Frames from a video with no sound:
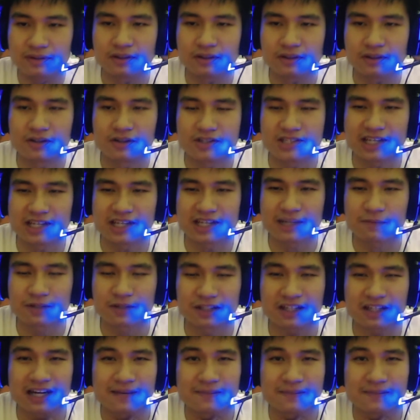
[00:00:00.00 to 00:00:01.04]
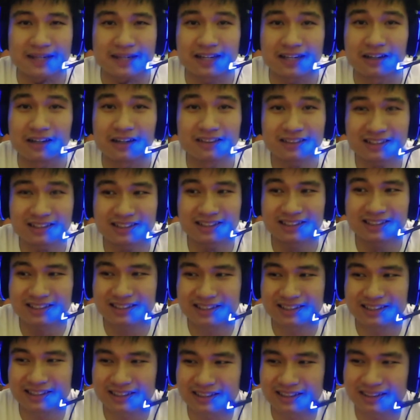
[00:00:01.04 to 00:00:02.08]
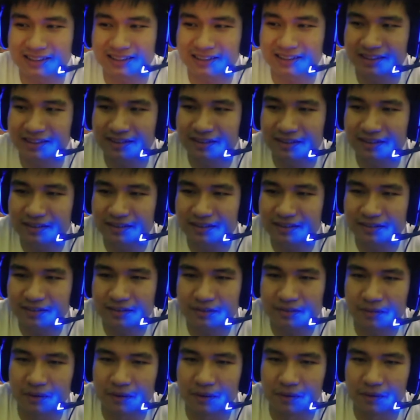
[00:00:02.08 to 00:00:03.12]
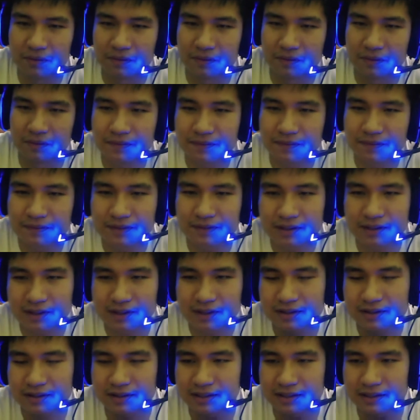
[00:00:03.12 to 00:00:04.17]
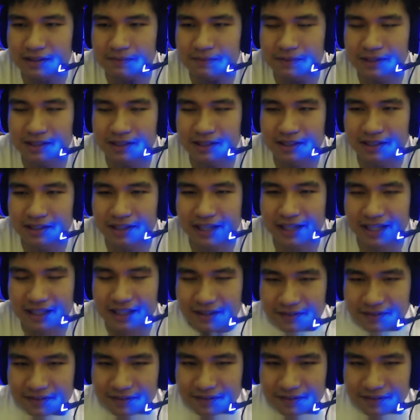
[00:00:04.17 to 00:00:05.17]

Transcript: Or is anyone come at all? Oh. Deeper in the cave.